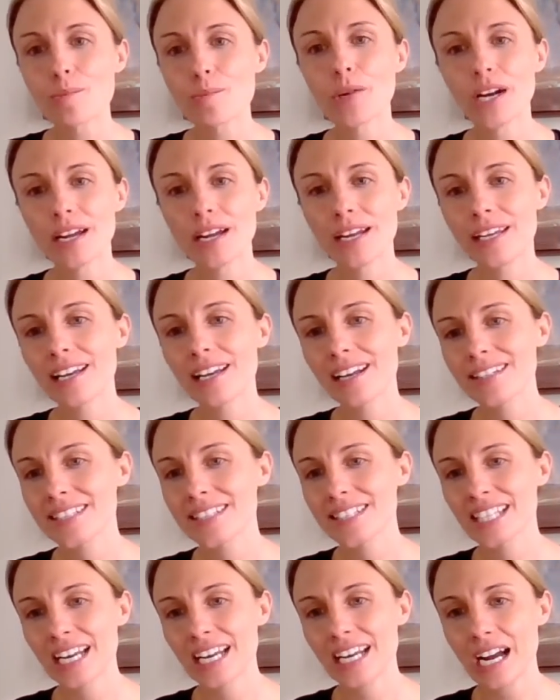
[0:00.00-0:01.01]
But an
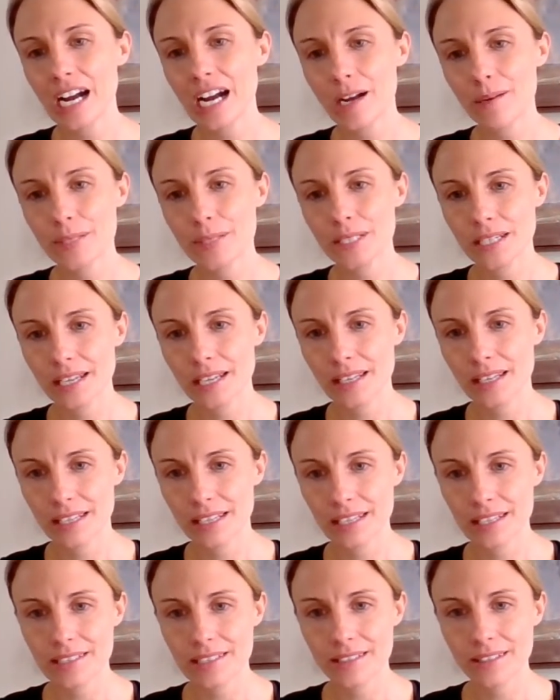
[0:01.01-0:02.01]
on-site option, I
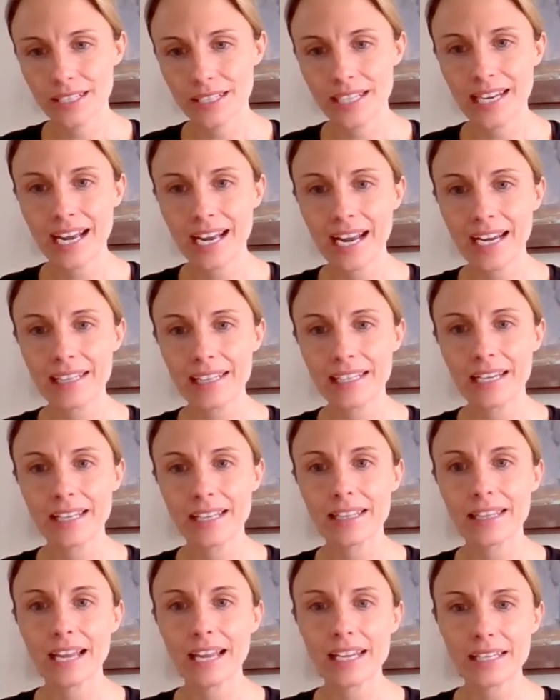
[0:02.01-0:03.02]
think, is looking highly
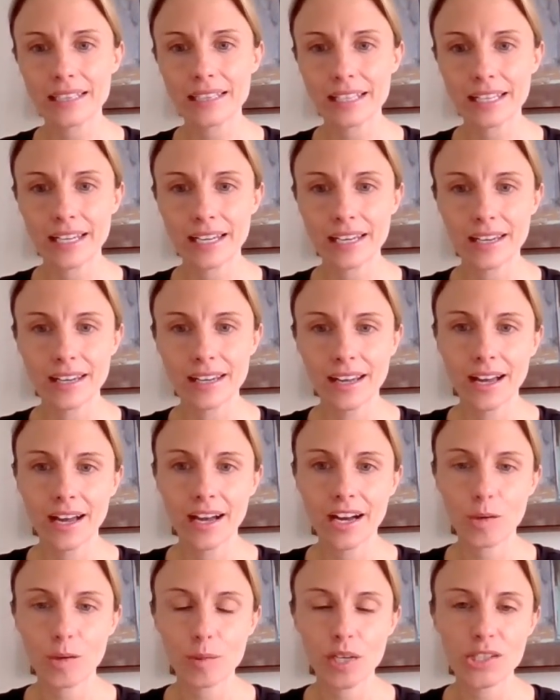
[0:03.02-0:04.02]
unlikely
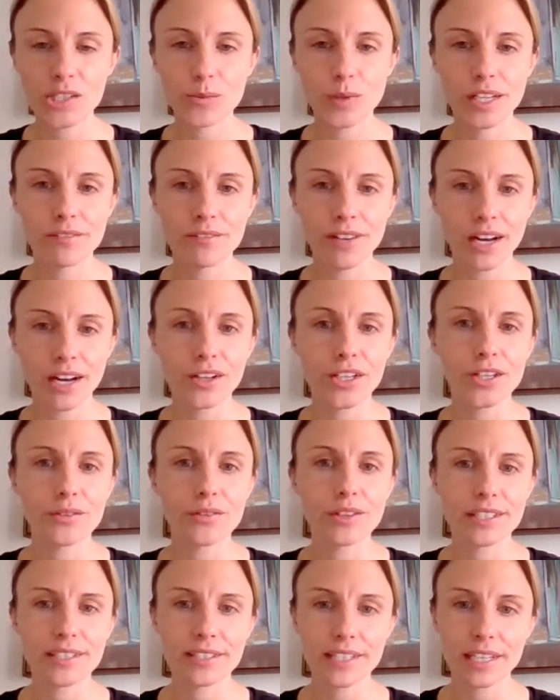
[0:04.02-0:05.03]
as we
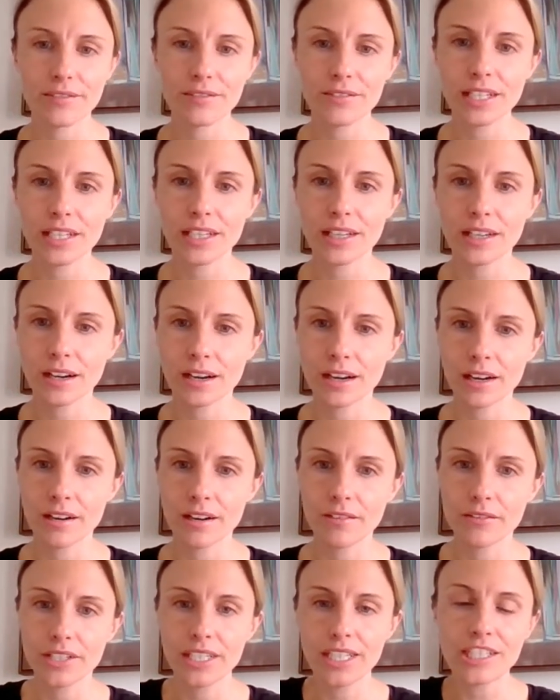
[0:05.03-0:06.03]
value the safety
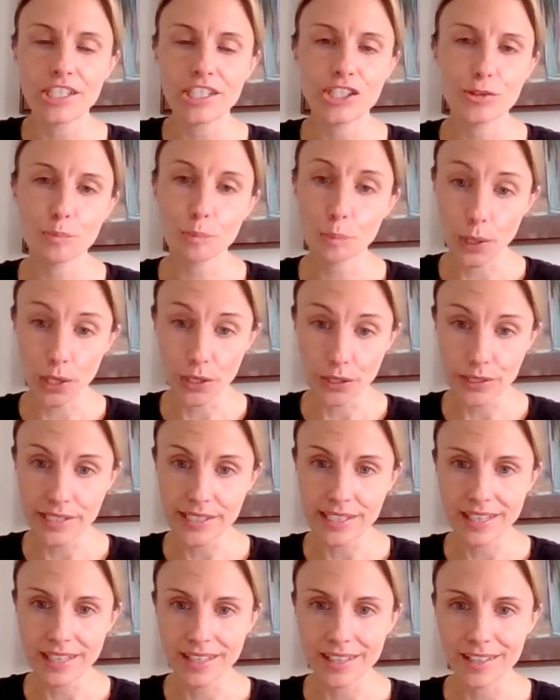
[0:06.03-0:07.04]
of each
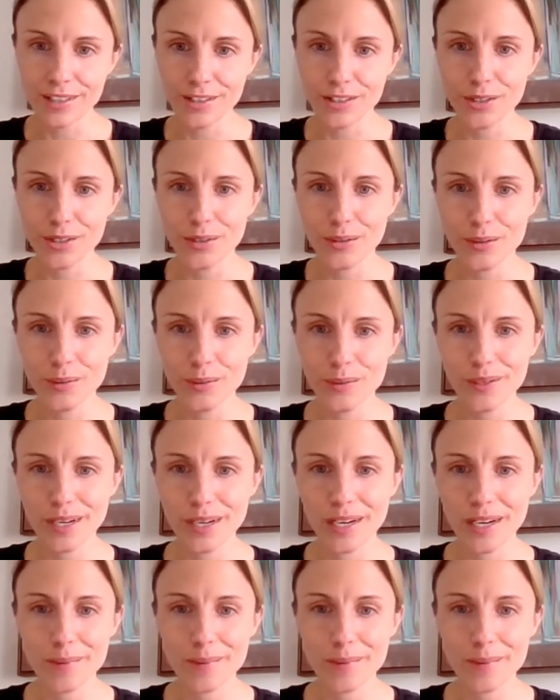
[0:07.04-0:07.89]
person who